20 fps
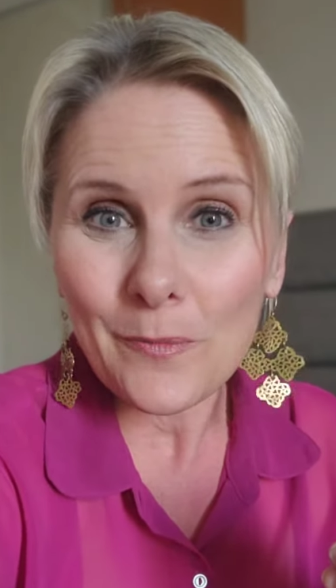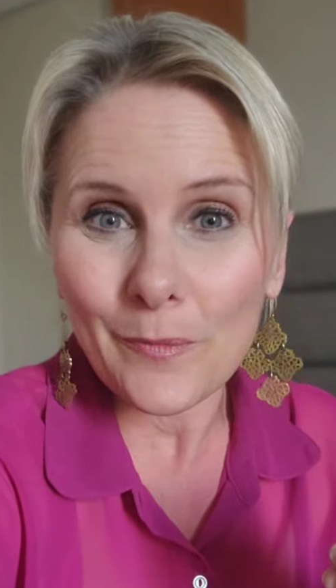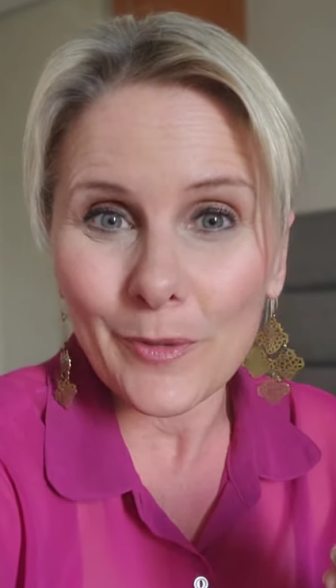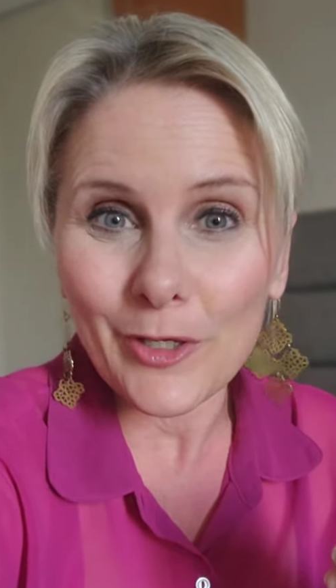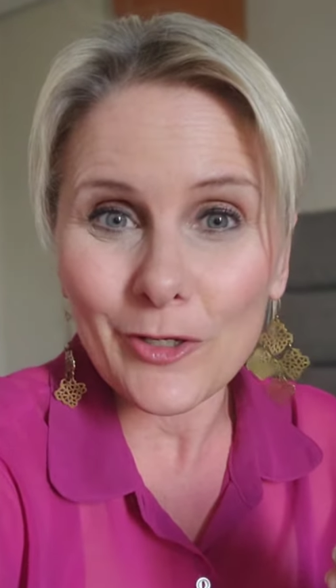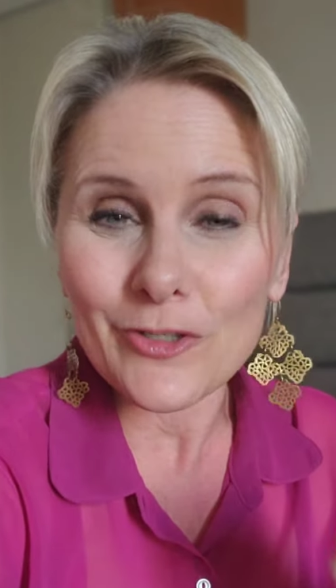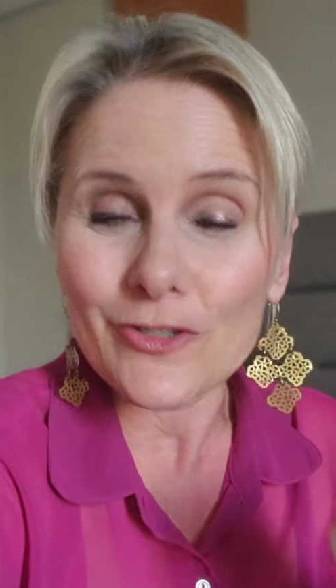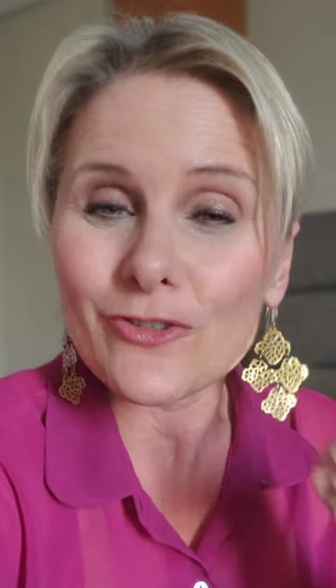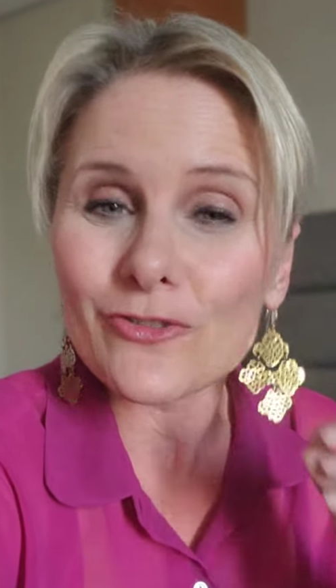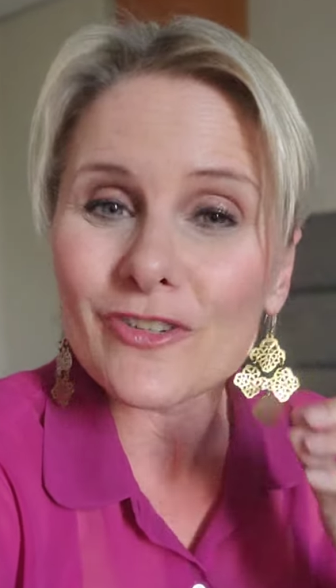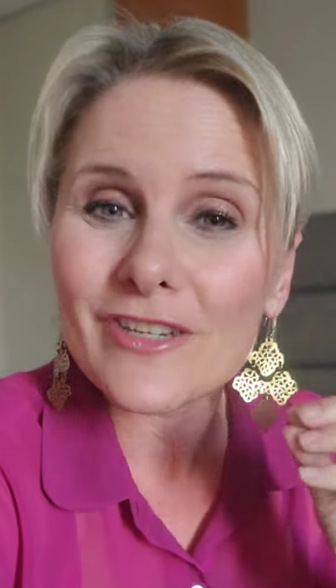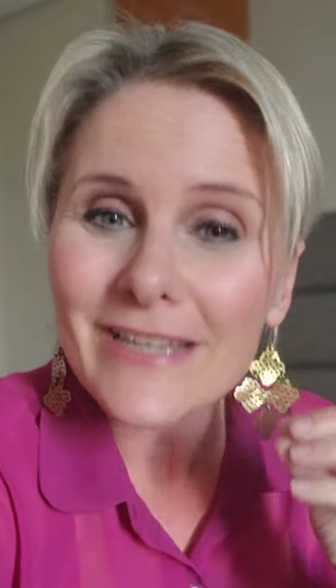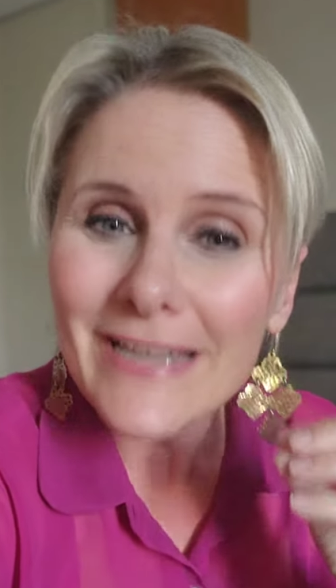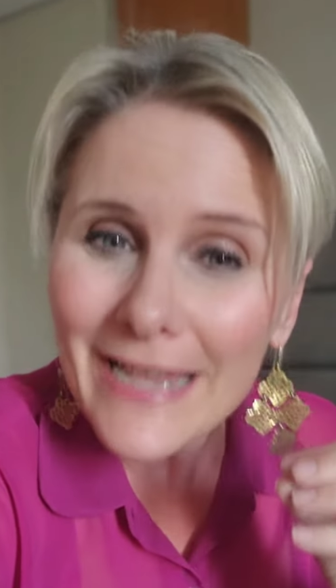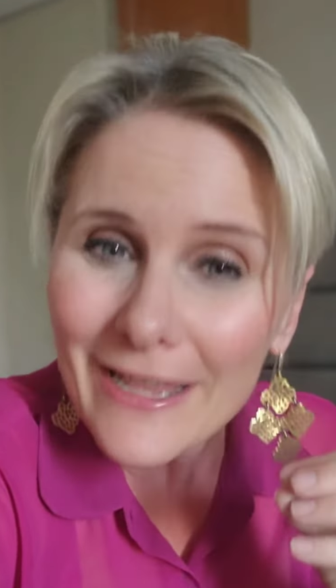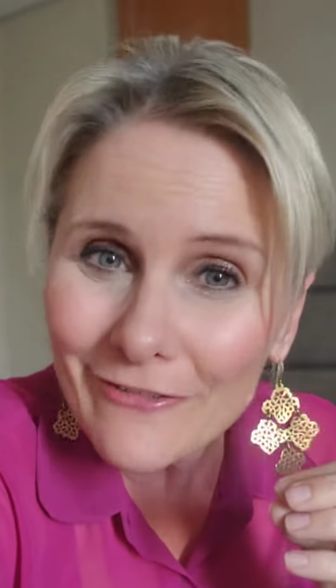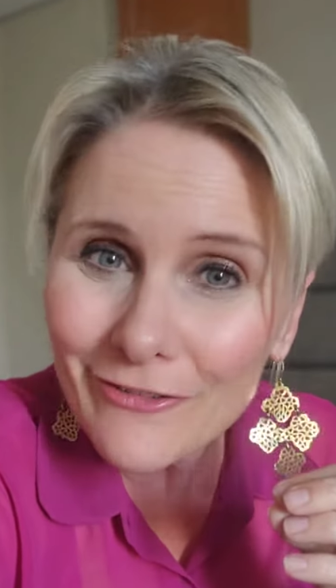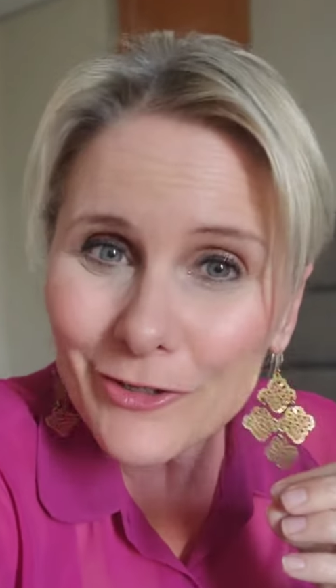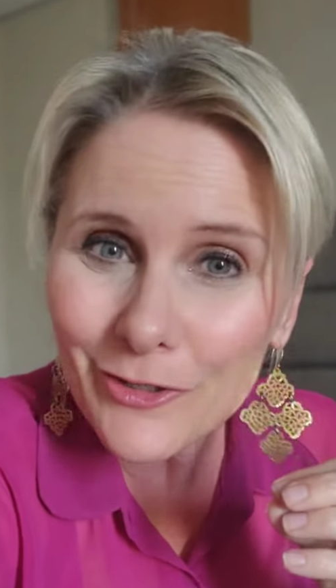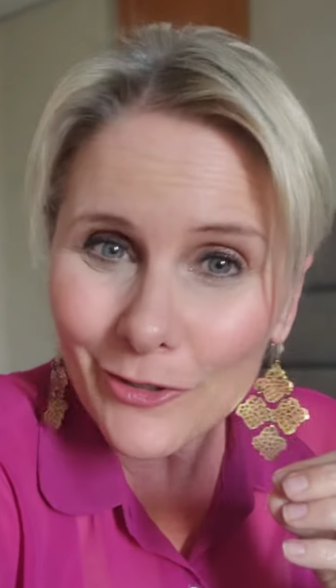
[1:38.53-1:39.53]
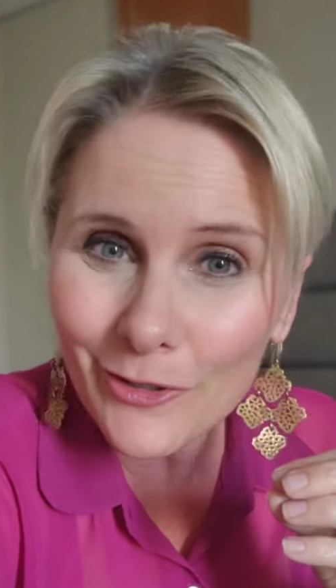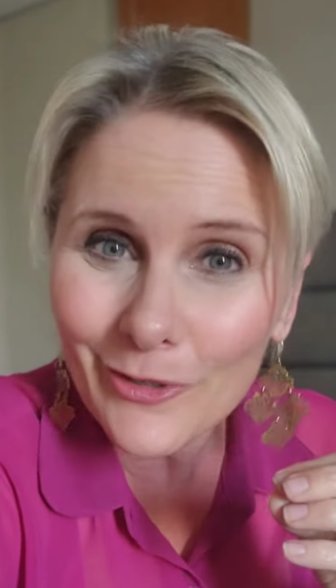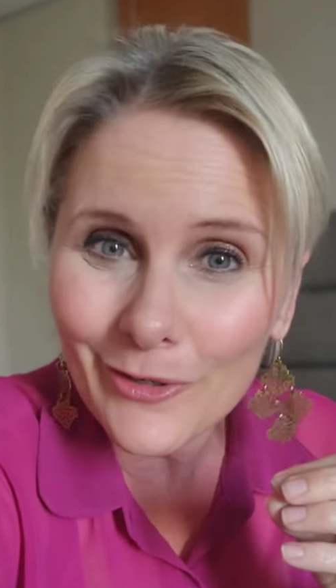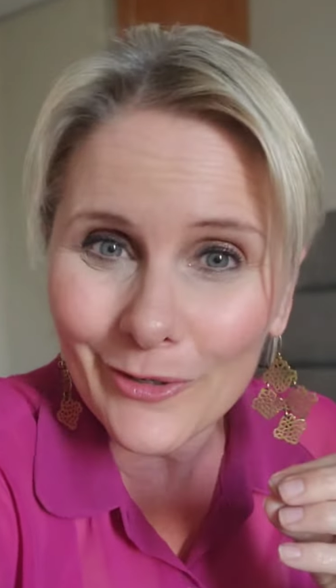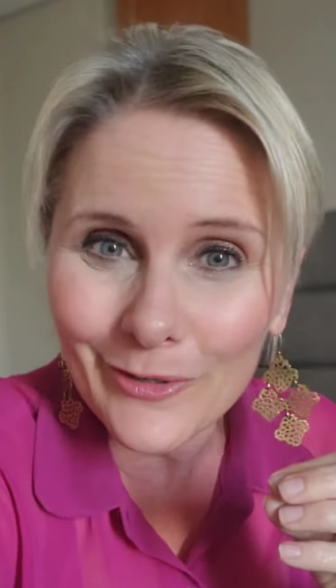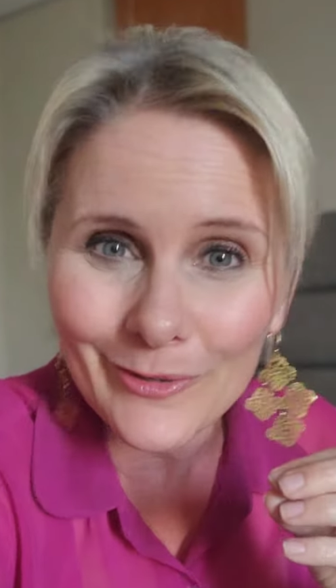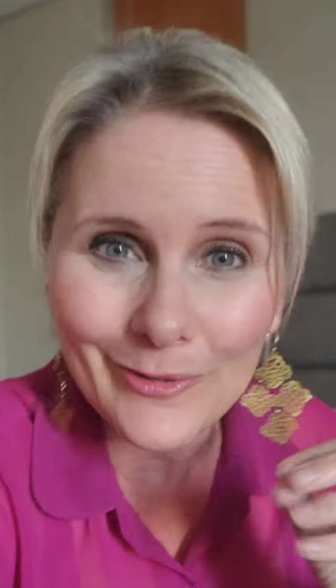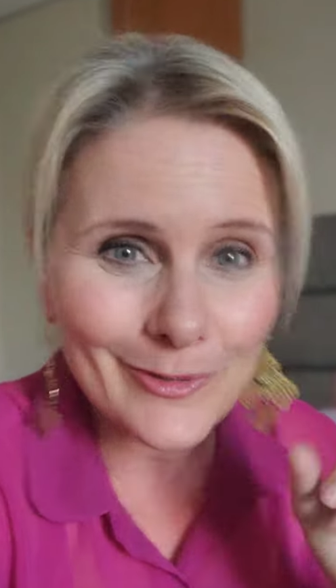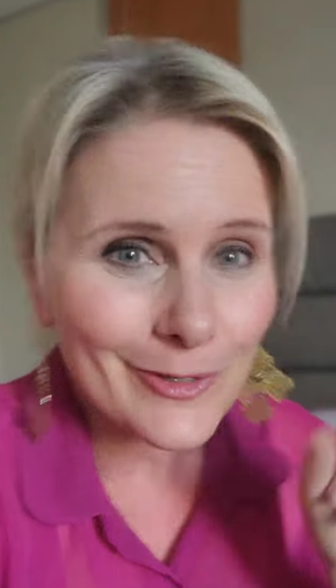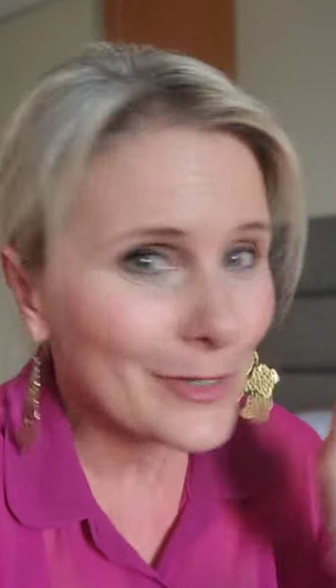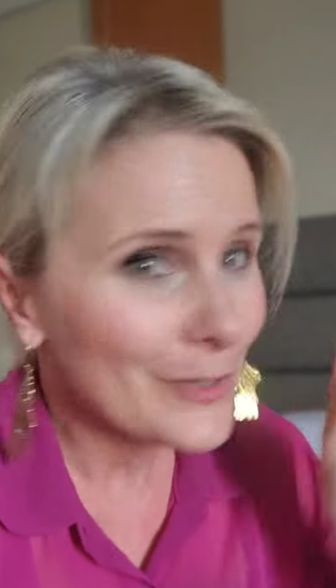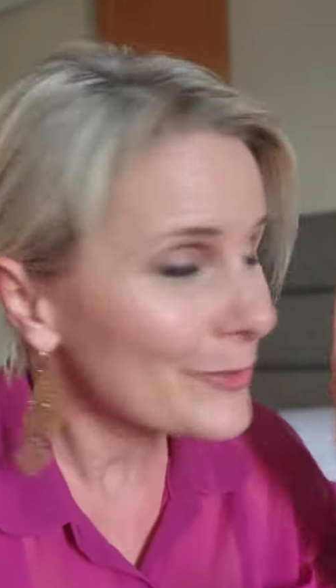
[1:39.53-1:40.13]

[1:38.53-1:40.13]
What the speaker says: because you never know